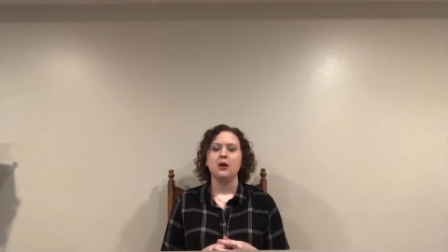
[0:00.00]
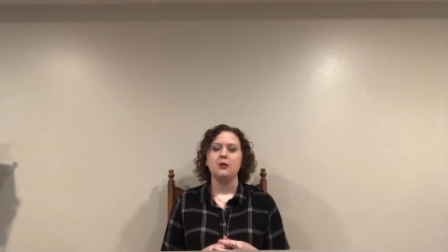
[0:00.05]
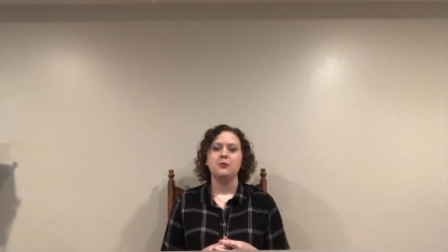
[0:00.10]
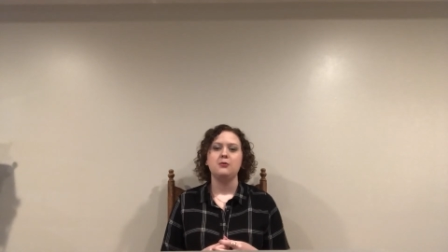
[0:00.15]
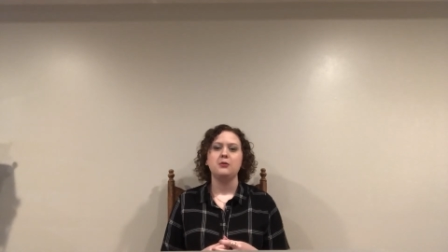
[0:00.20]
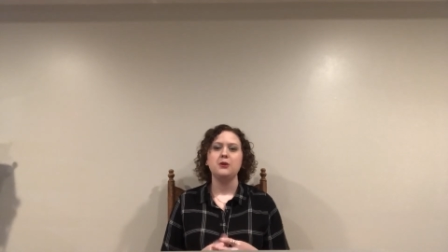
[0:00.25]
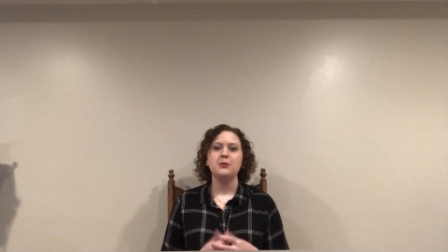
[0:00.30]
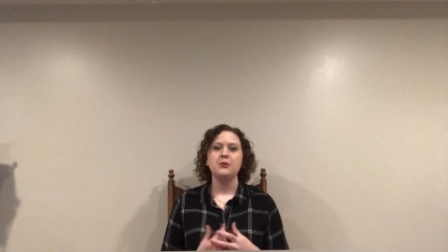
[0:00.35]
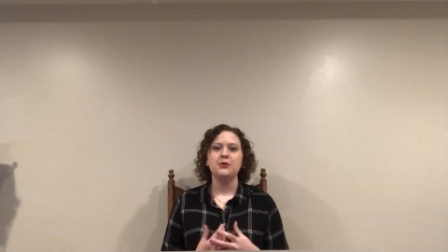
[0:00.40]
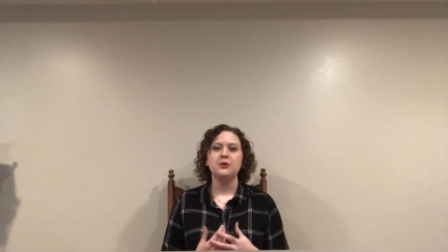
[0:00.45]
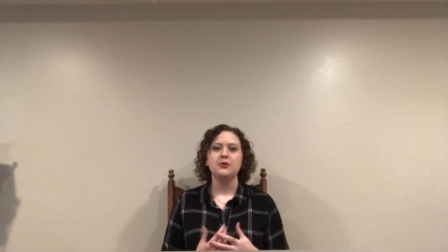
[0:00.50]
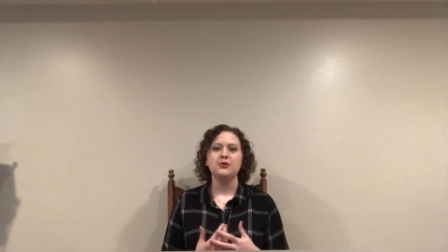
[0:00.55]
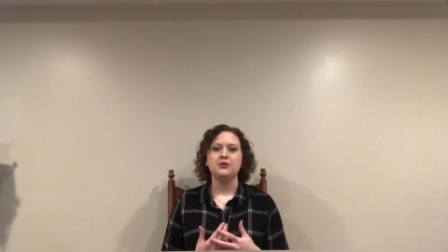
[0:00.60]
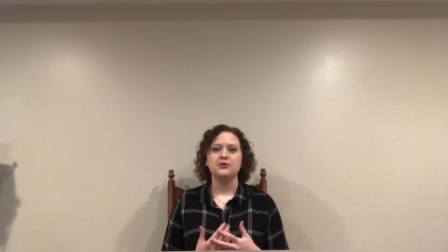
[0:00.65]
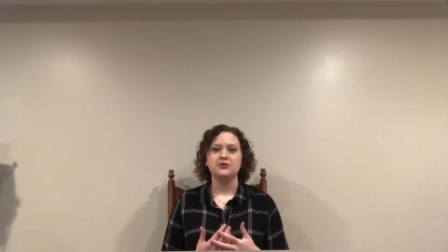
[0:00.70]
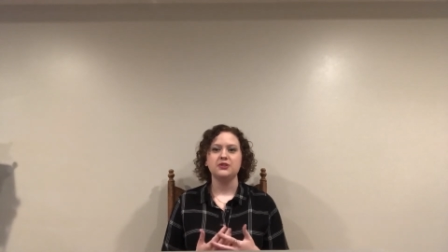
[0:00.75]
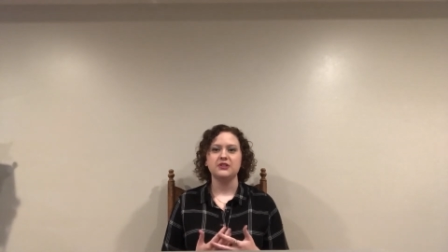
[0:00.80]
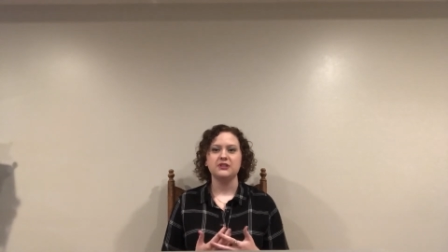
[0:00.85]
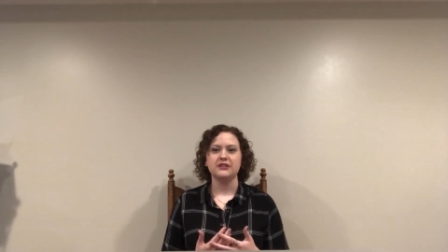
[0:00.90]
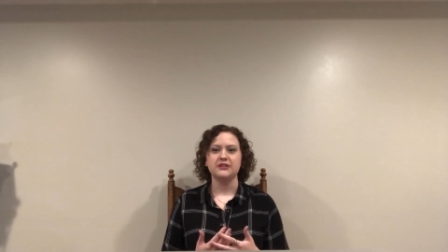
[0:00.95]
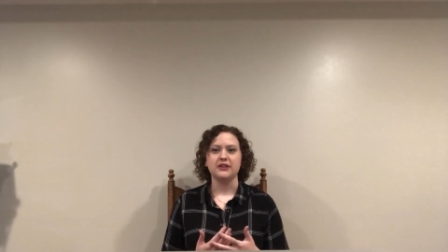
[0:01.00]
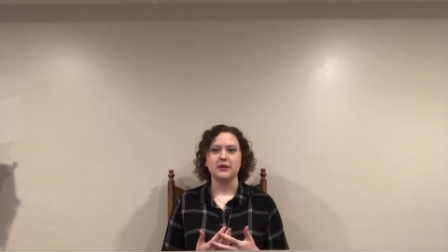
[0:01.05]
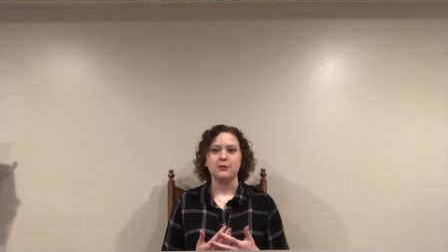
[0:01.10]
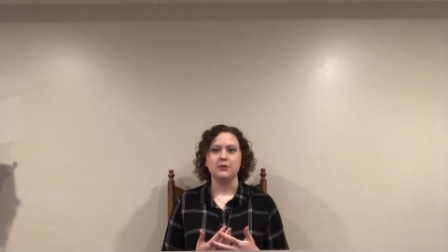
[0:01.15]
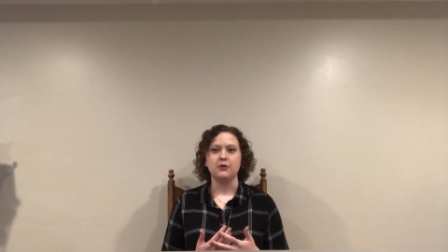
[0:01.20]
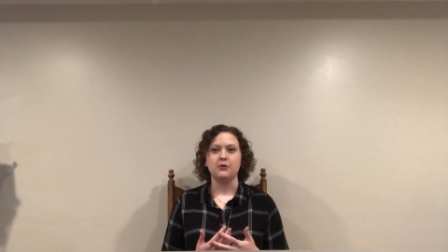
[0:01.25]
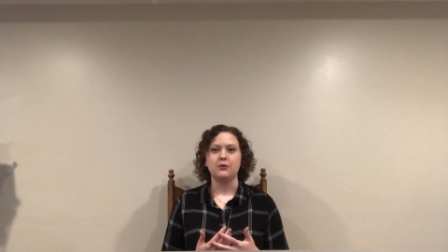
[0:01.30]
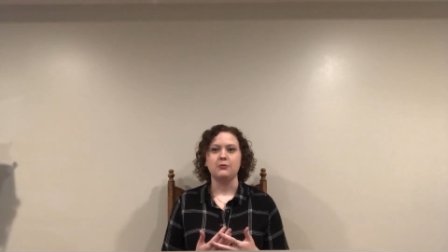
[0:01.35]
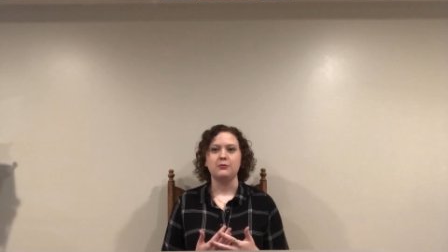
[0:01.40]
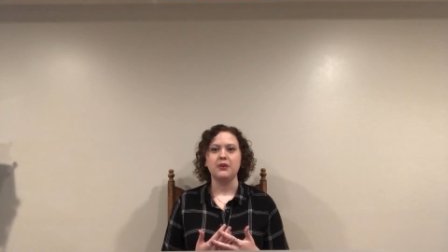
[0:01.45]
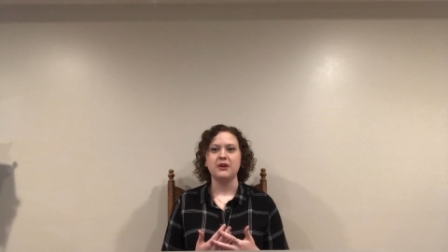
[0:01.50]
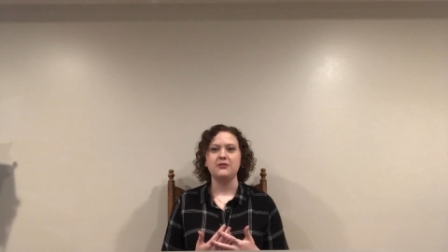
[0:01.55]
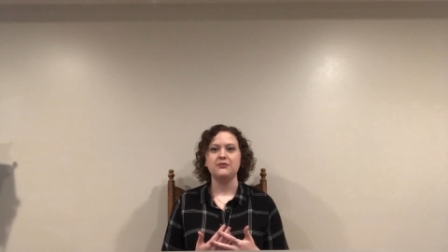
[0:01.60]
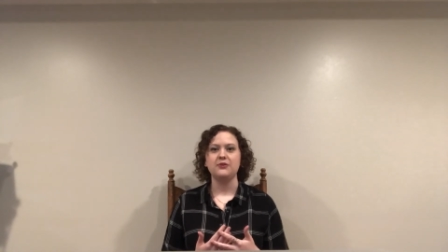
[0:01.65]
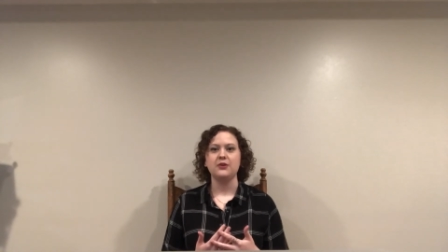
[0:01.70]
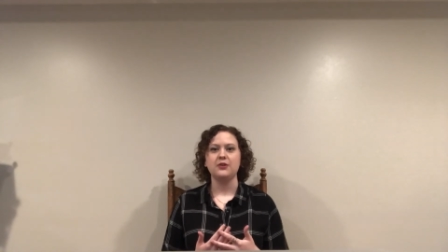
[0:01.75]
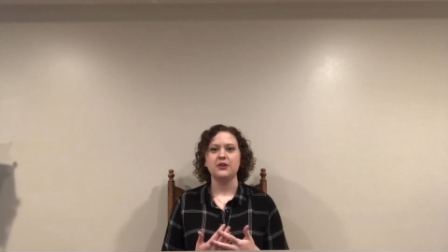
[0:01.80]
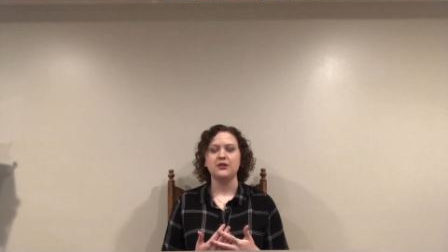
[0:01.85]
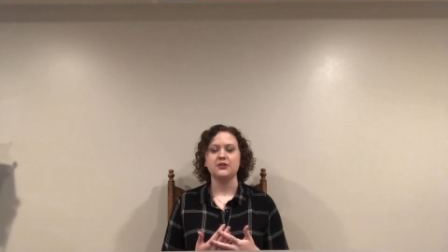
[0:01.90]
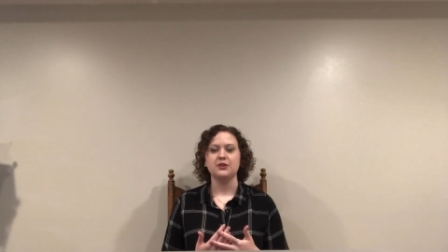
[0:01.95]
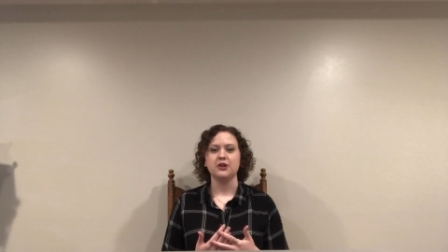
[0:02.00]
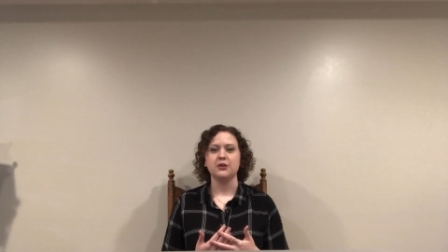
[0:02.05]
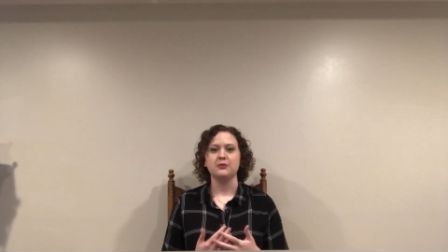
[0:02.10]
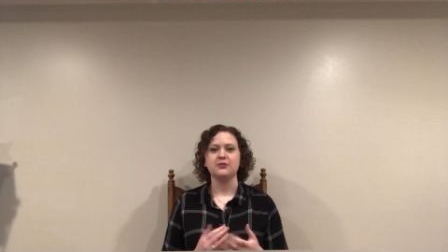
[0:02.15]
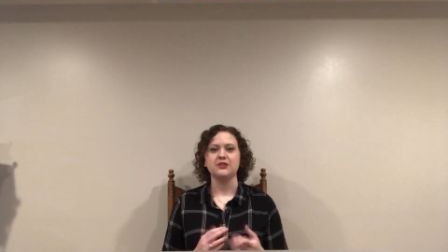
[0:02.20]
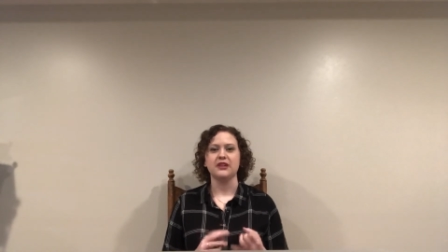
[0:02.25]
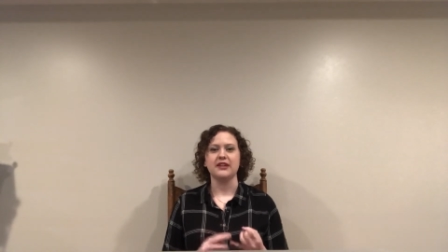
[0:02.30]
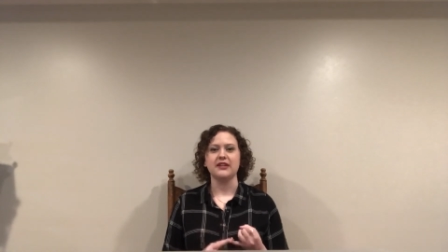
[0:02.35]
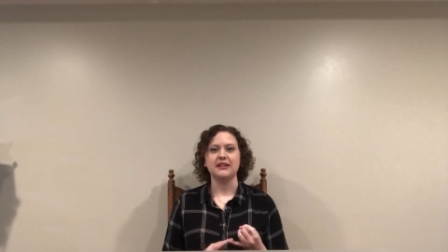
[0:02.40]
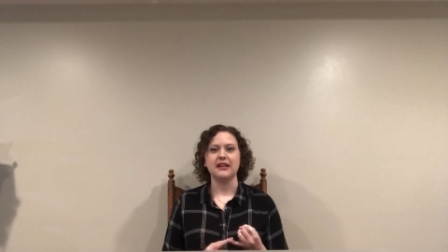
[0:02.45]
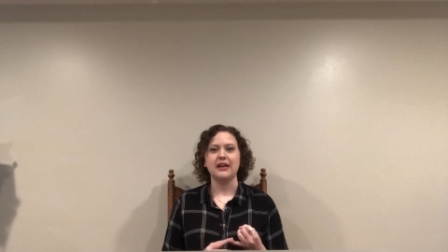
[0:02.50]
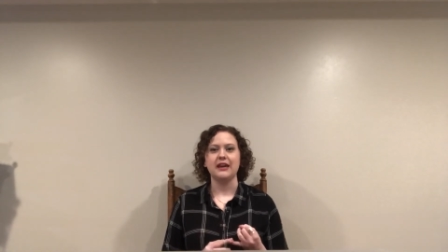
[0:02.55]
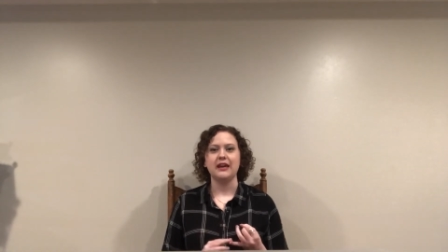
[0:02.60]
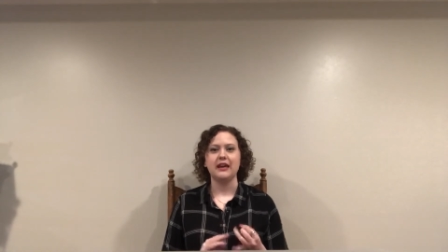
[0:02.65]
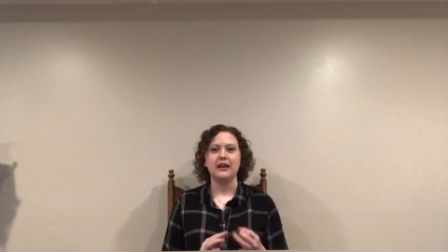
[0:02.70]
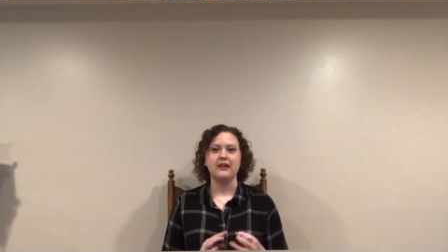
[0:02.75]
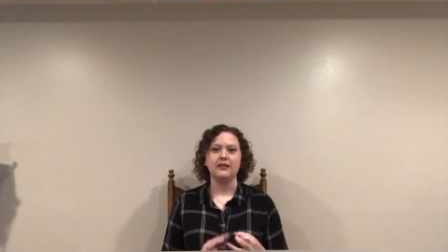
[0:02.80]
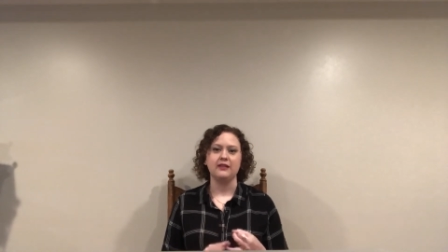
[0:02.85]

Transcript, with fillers: People who use this label may feel that terms like gay,